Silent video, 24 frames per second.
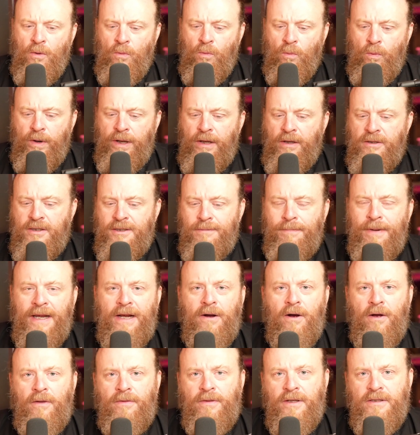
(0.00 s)
we
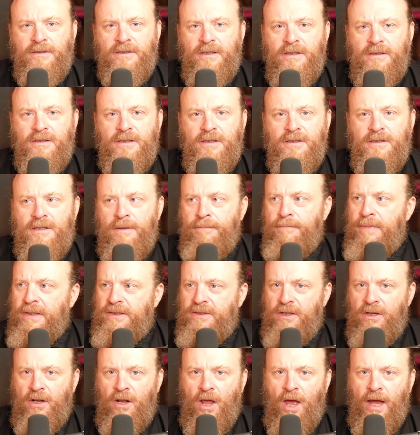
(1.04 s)
speak on this. This is a
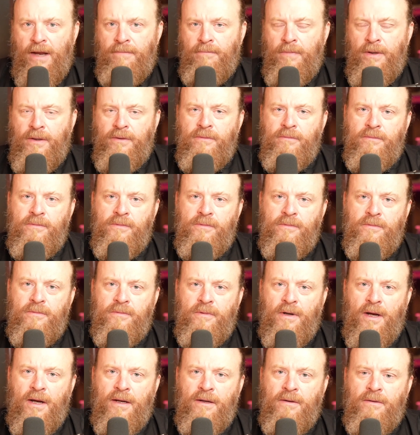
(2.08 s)
misalignment, mm-hmm.
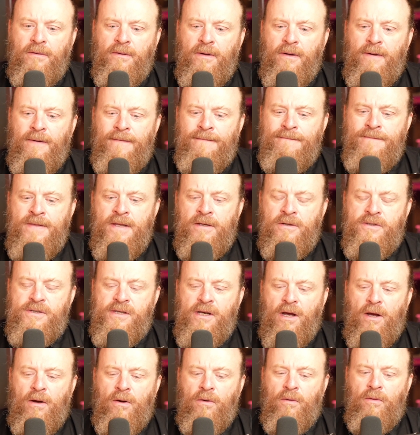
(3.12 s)
right?
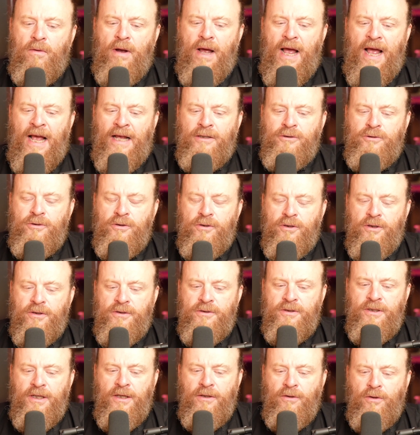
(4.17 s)
So as you
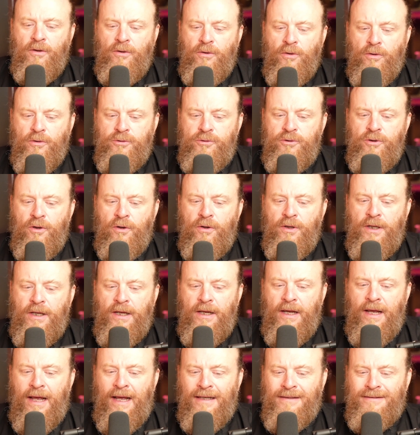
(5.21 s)
continue your
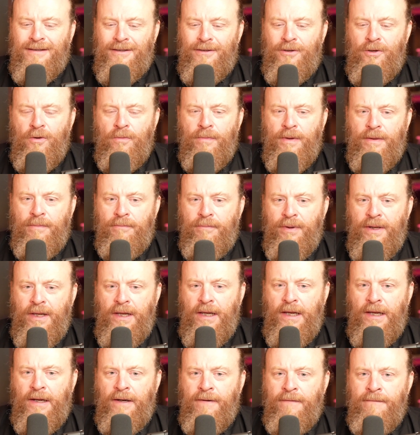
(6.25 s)
journey as a human
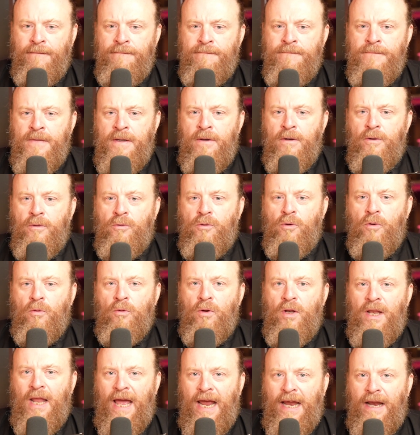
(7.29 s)
being, you
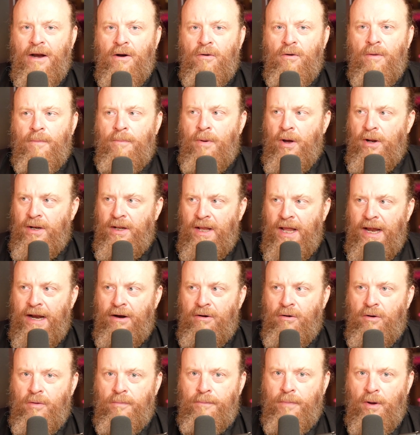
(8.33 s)
layer upon
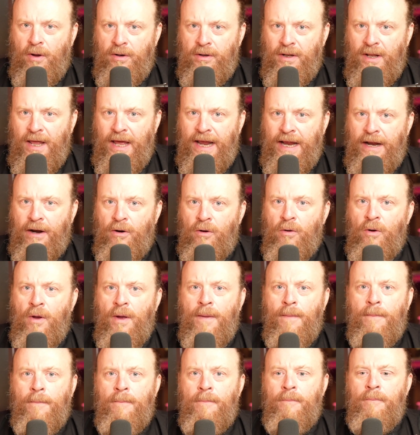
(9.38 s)
layer upon layer,
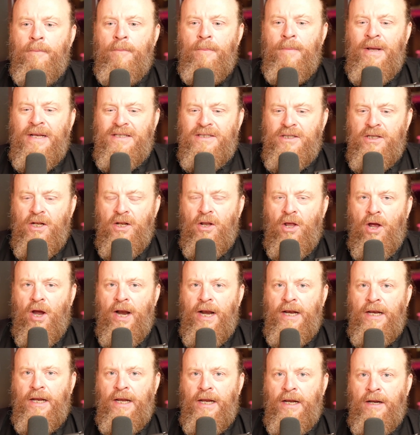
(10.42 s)

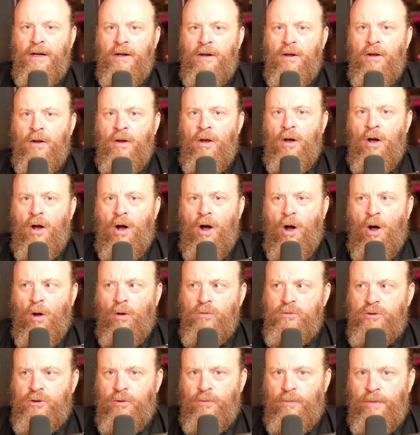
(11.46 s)
misaligning,
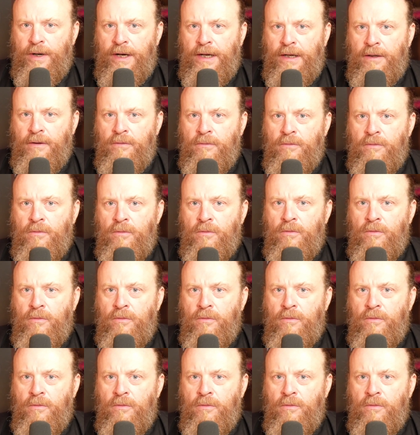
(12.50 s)
altering